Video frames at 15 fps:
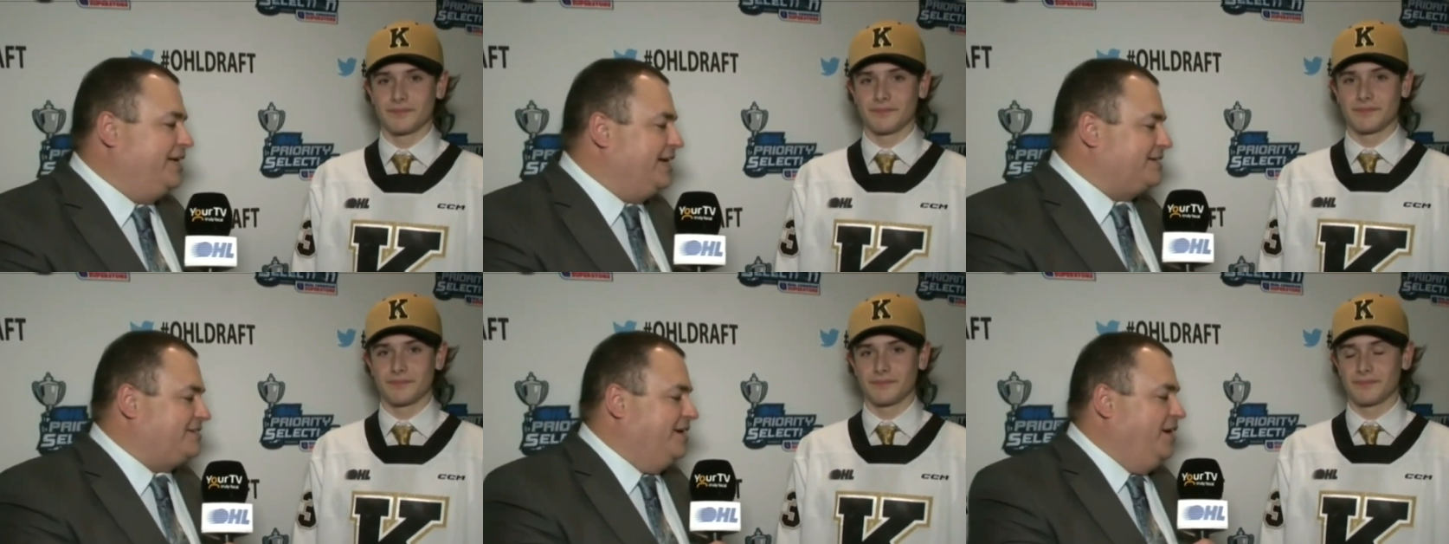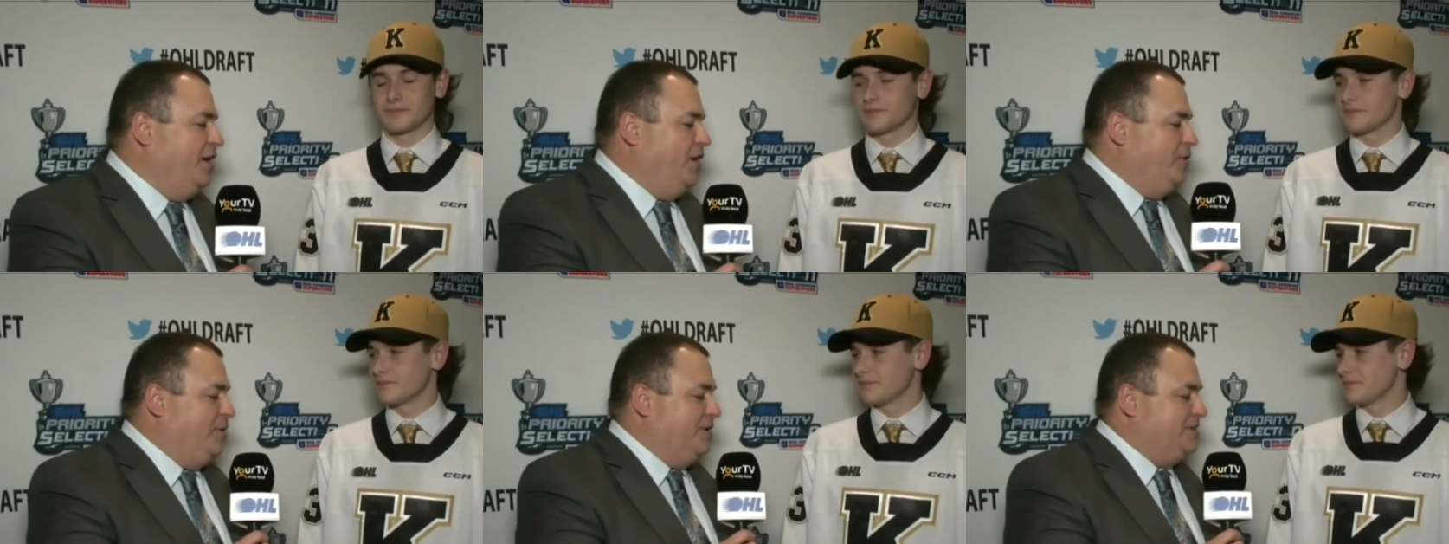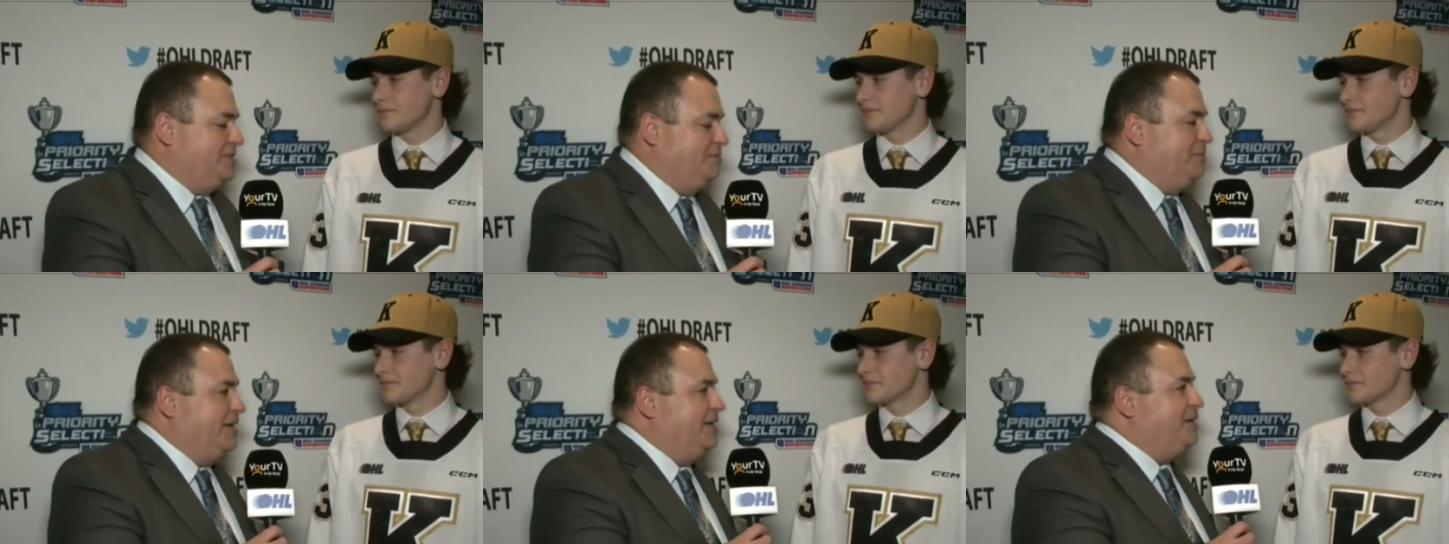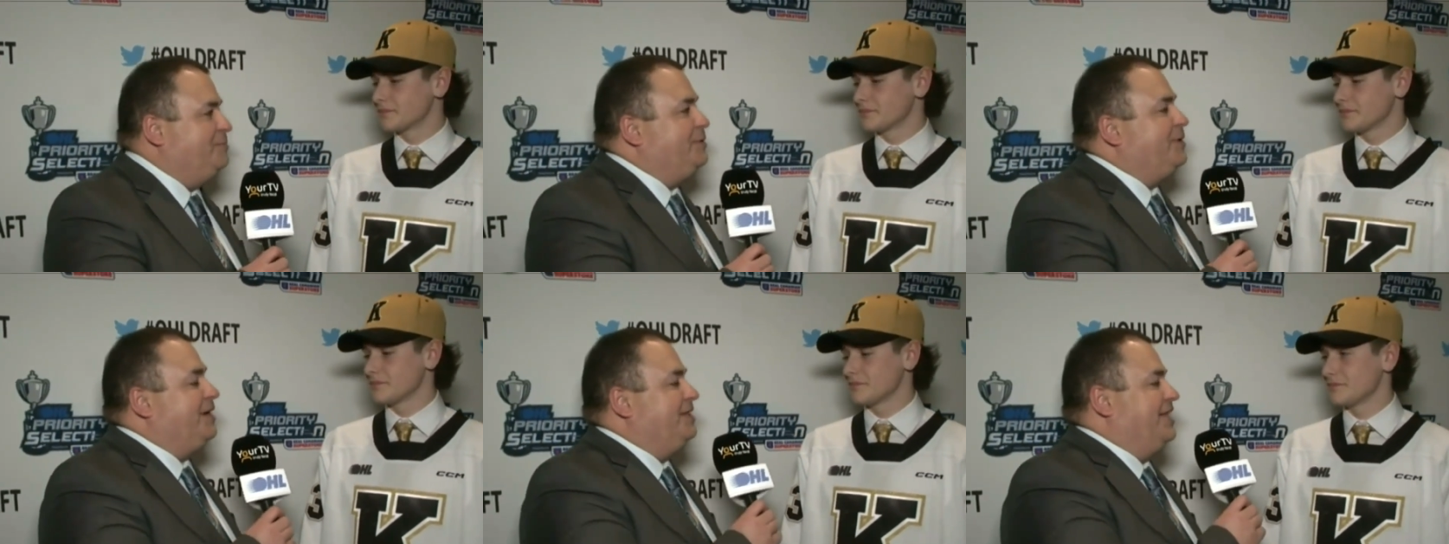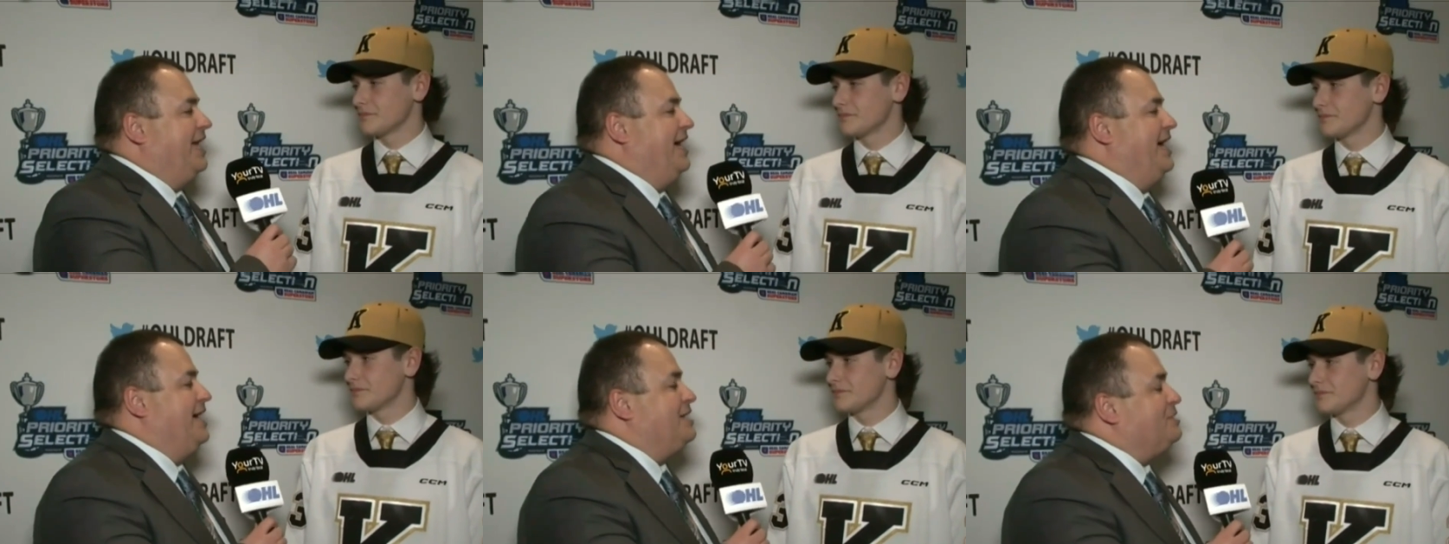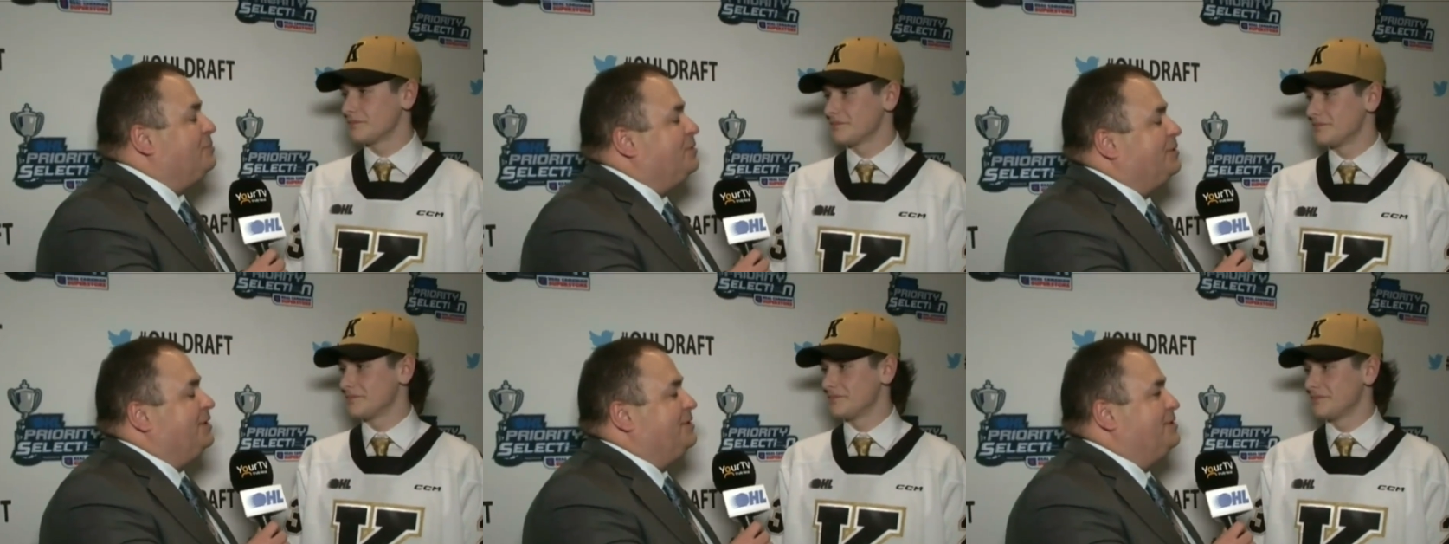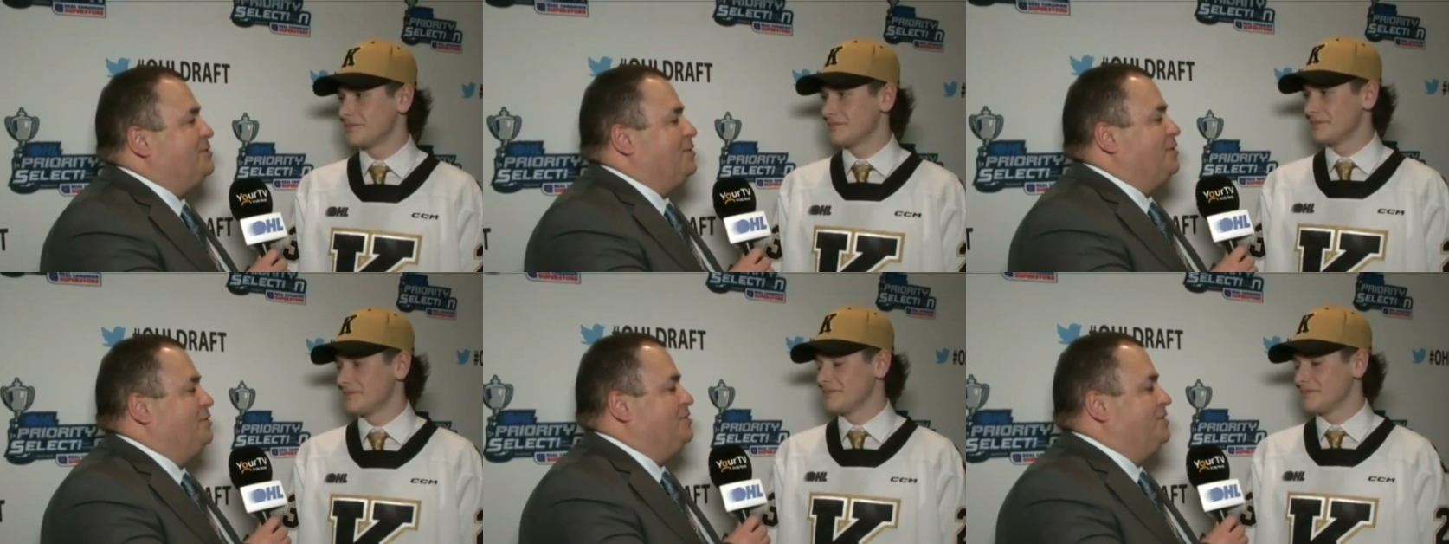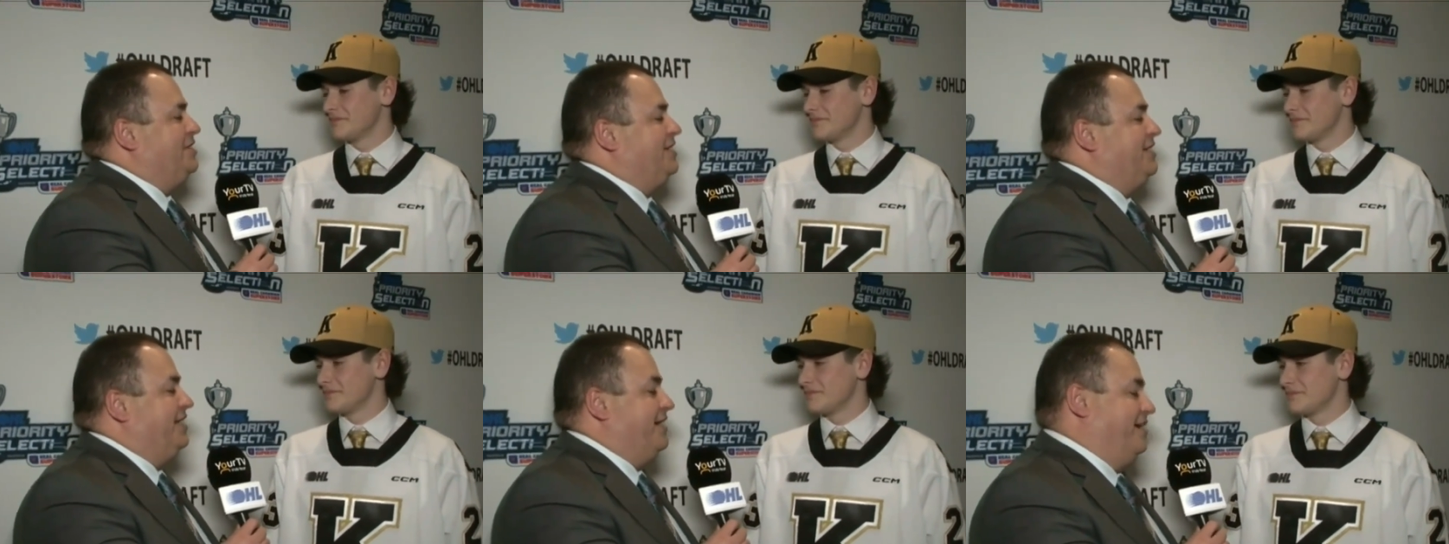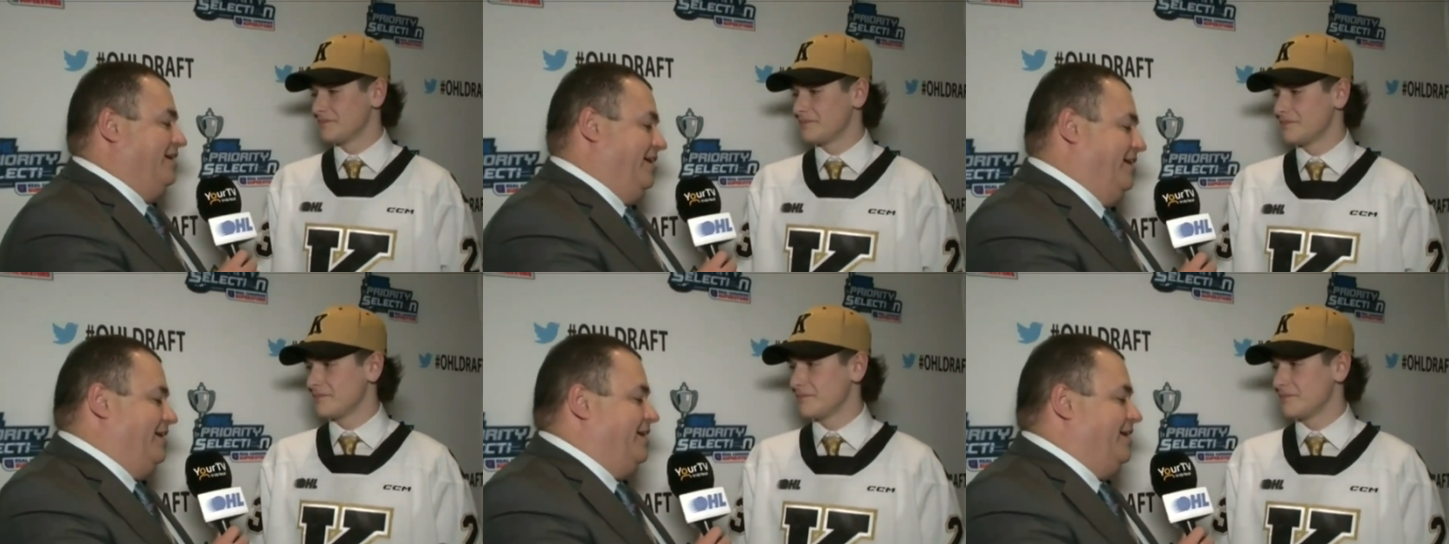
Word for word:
Speaker 1: What does it mean? You put on the hat, you put on the jersey. Uh, you know,